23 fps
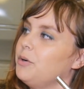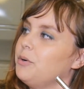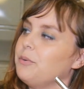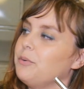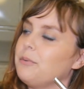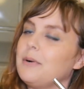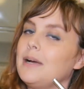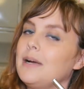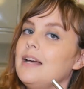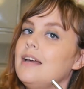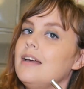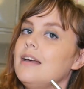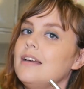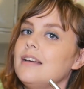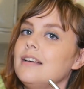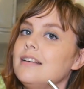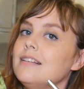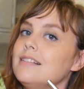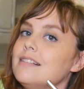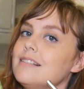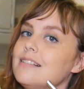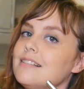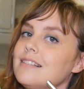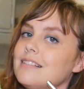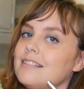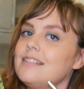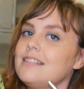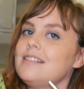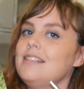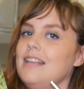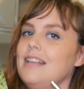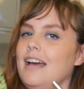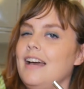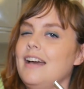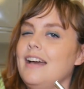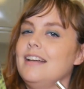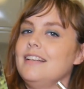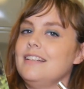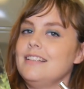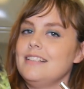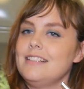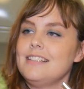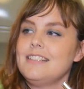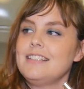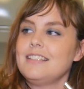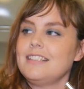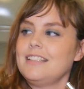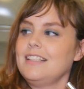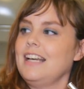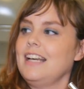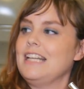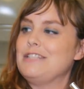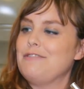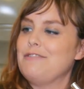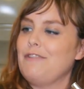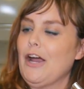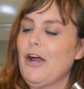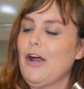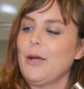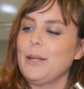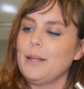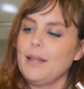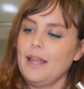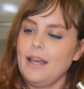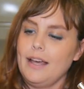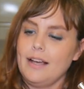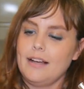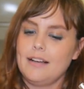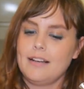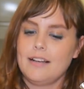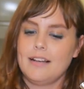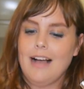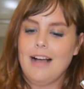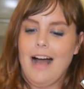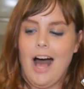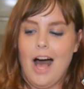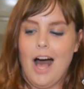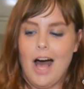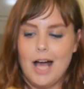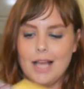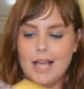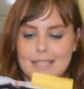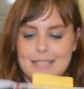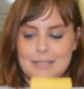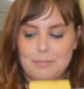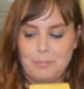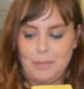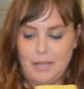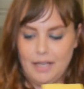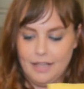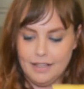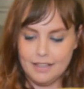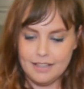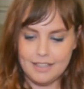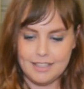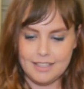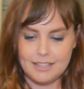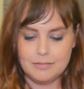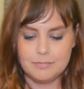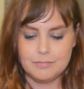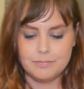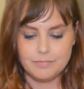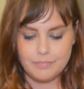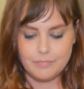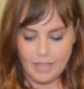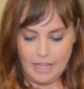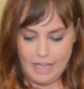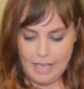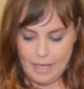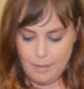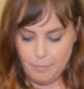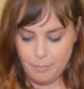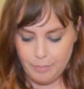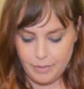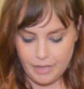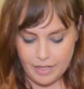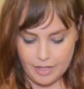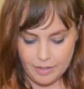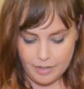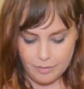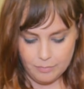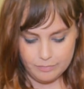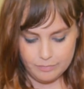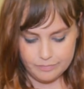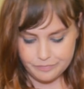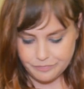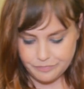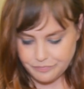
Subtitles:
rings, and it's very like cosmic hippie.